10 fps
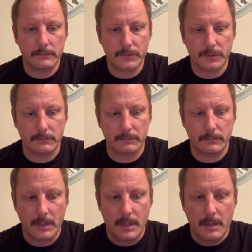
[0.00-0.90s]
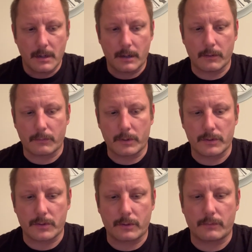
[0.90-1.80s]
Some other
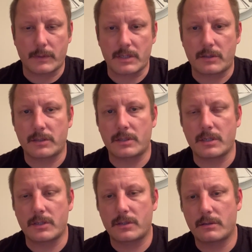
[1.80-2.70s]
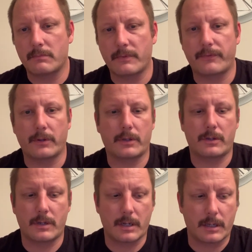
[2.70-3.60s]
ones are restlessness. You may feel
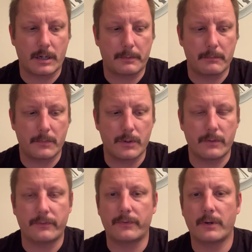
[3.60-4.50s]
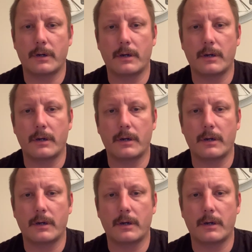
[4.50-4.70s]
like you got to get up and move.